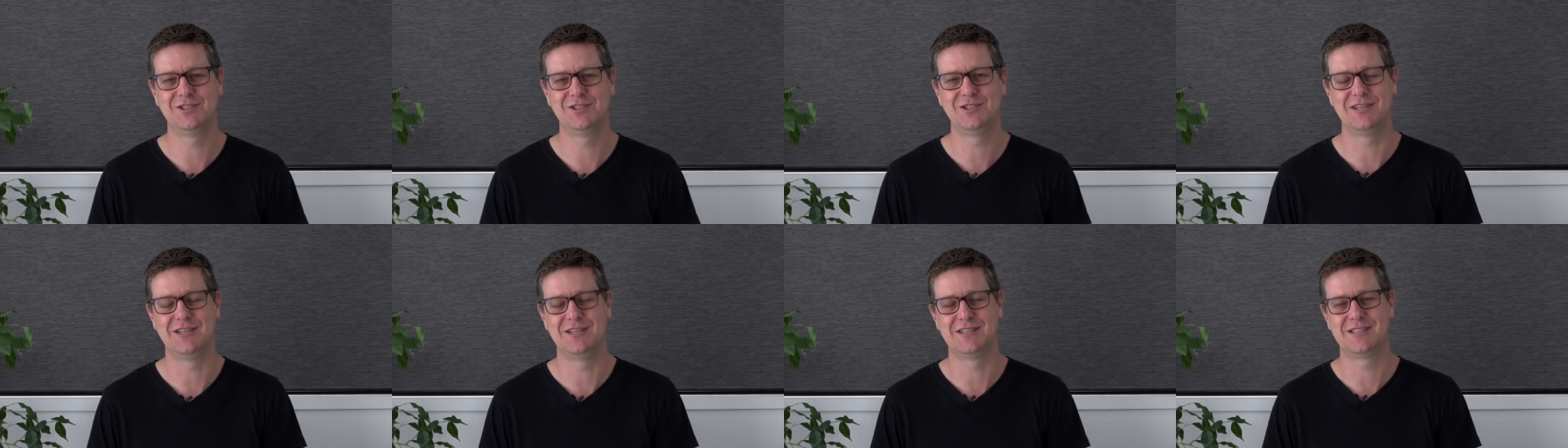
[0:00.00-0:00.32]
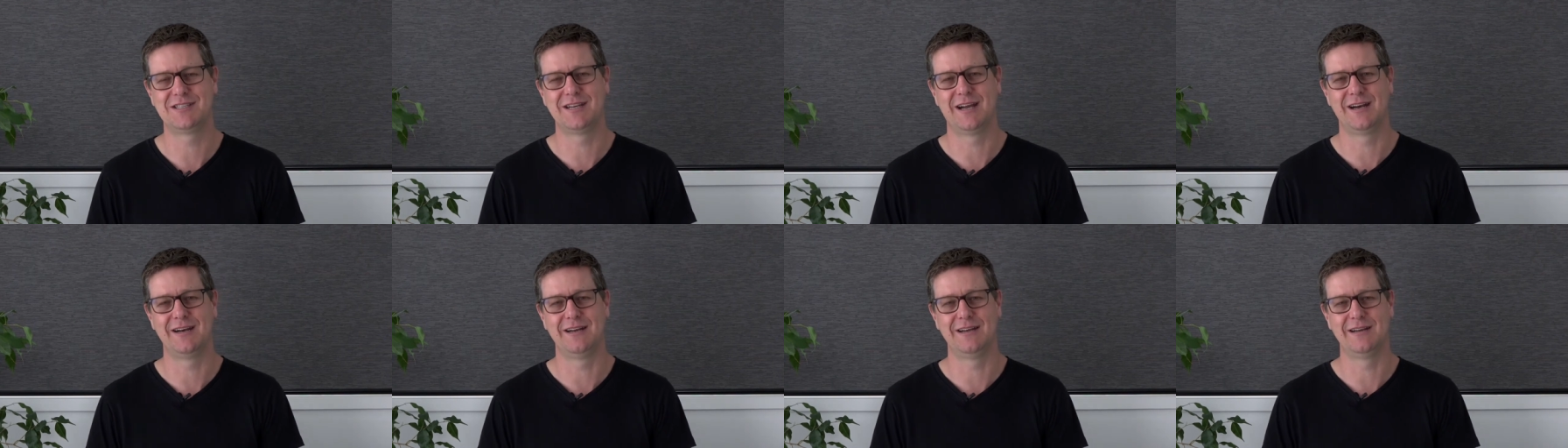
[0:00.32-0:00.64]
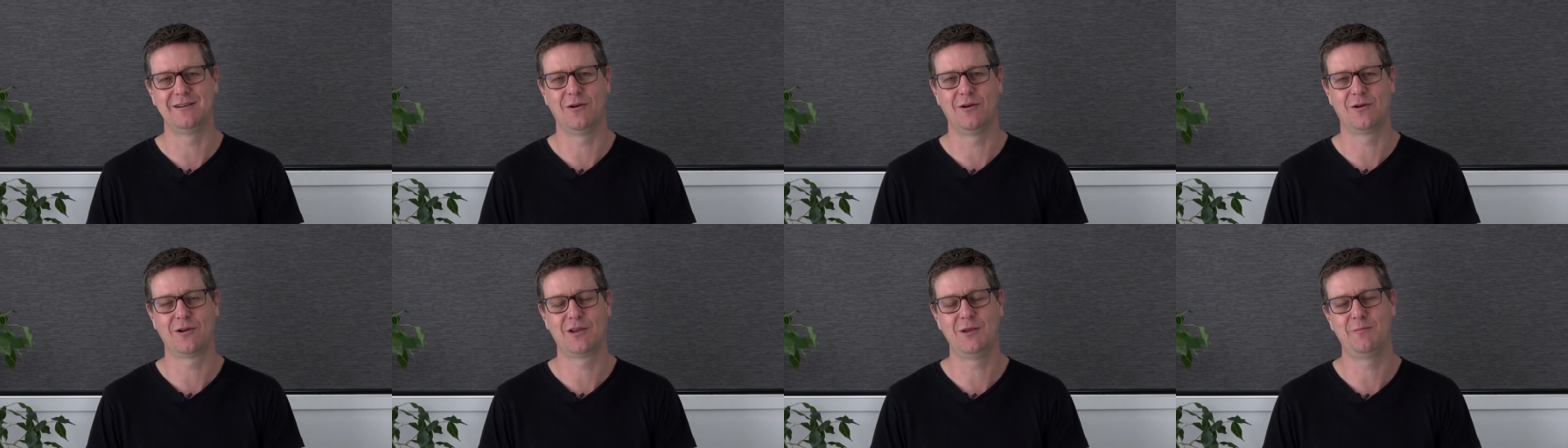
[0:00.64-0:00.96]
she's
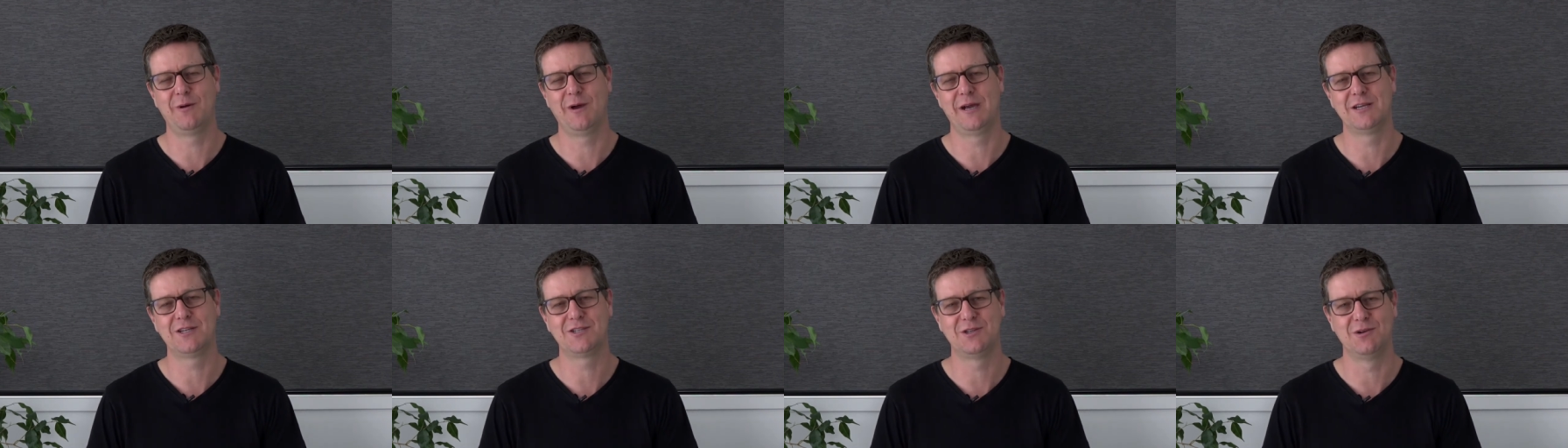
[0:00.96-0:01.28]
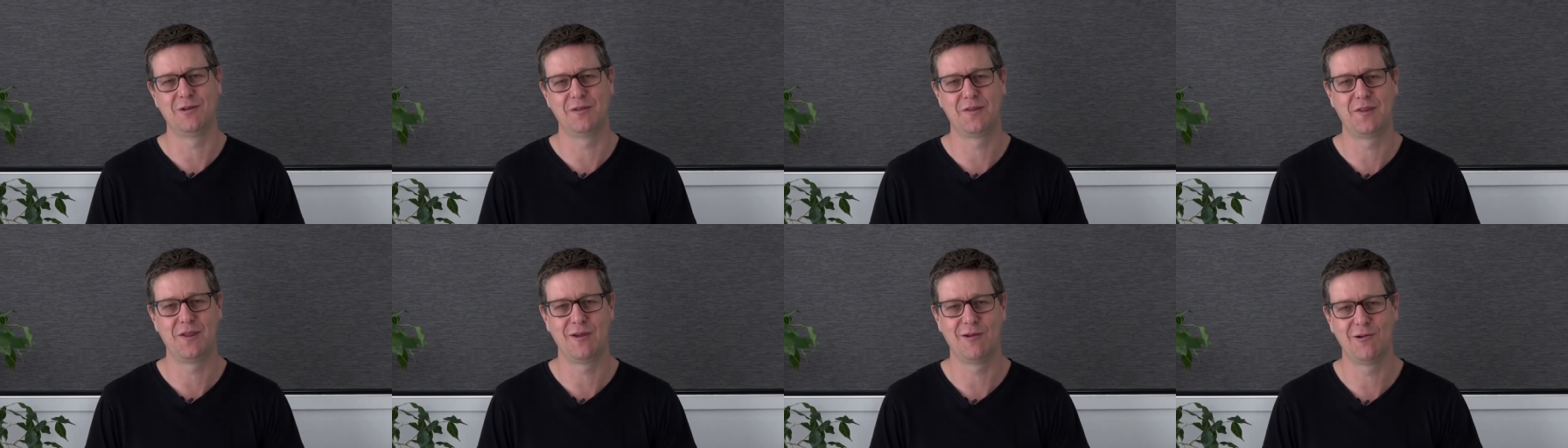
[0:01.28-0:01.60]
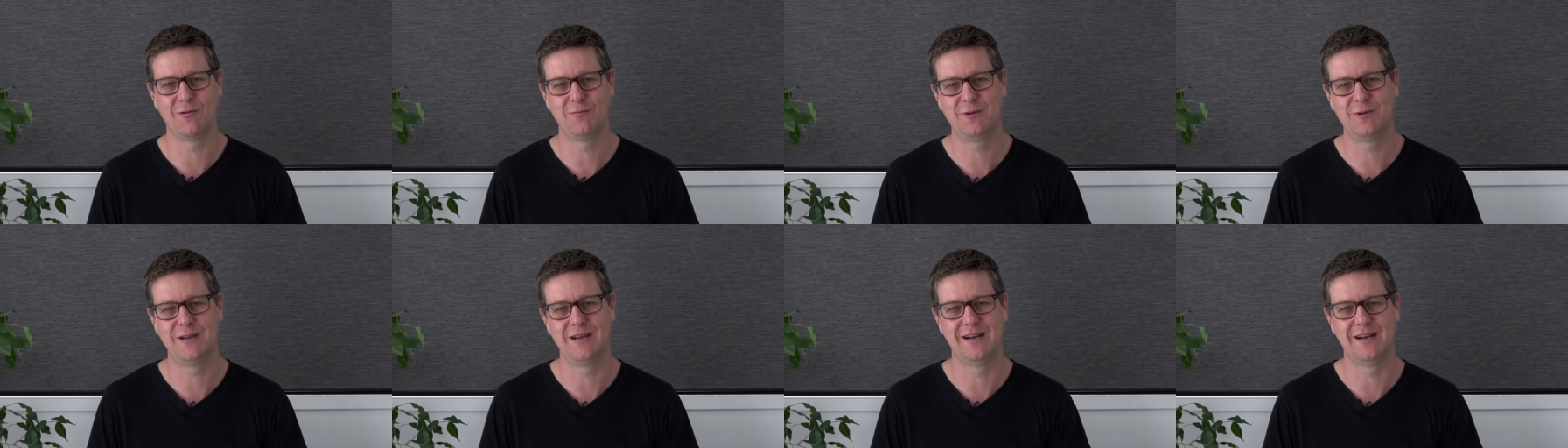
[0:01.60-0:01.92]
studying occupational
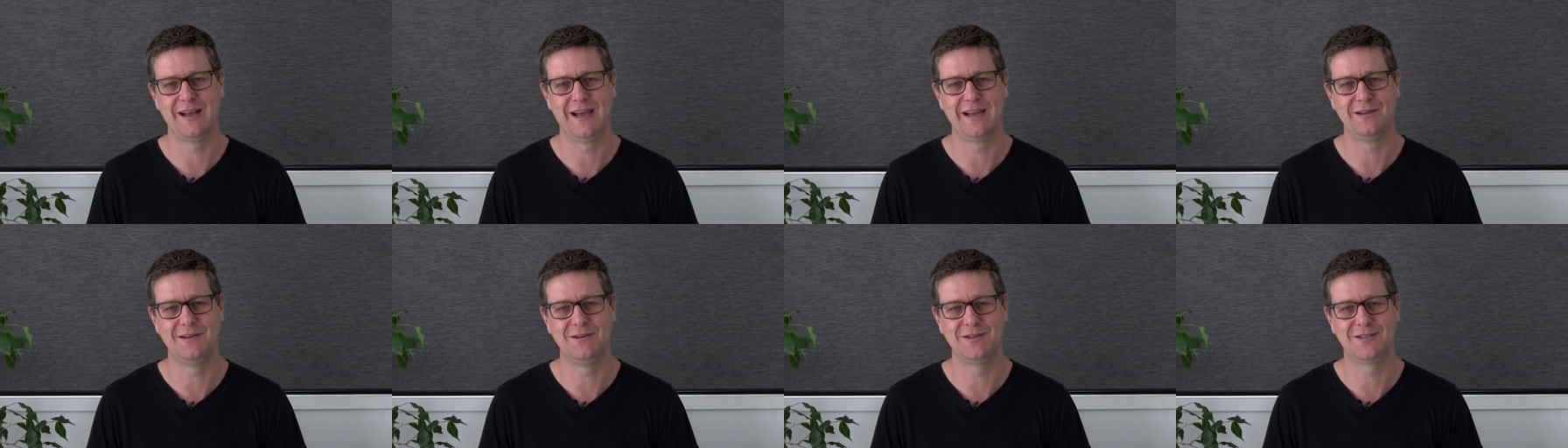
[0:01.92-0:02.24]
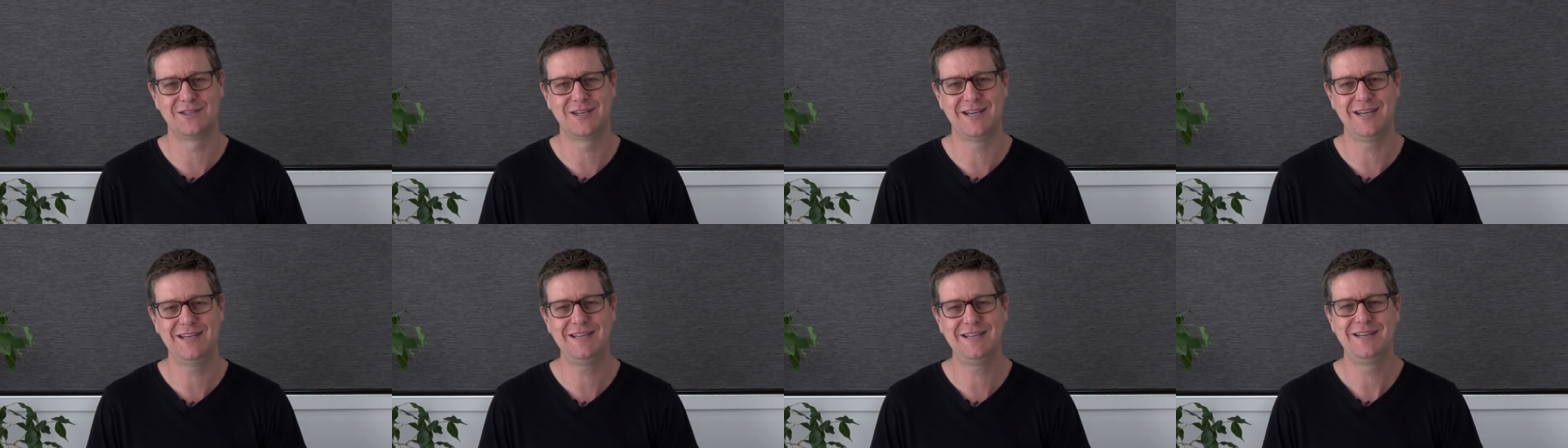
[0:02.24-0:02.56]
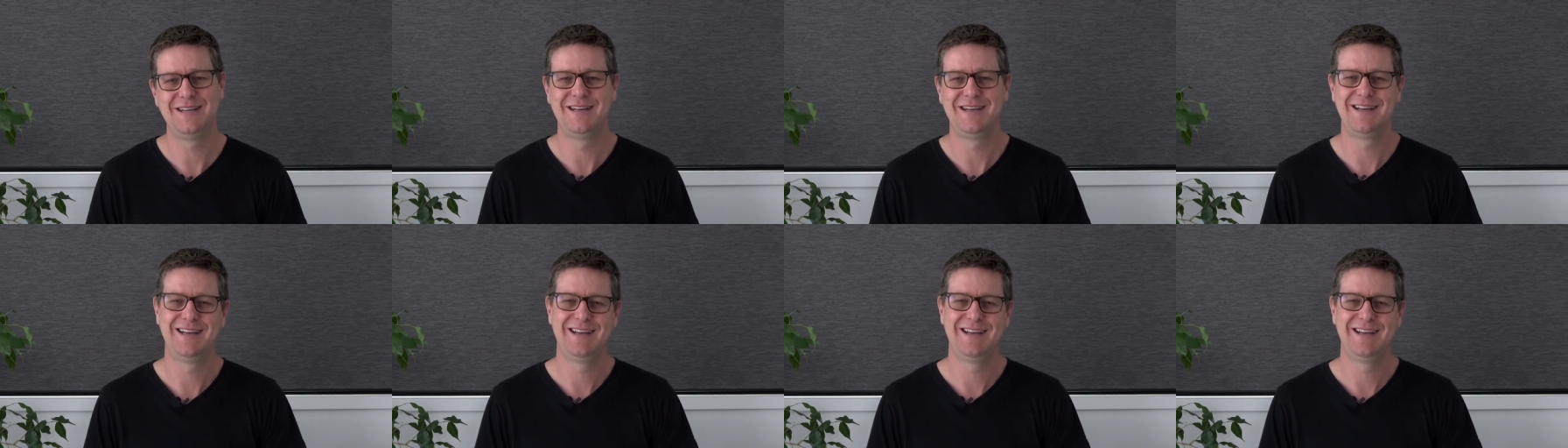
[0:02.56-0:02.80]
therapy at AUT.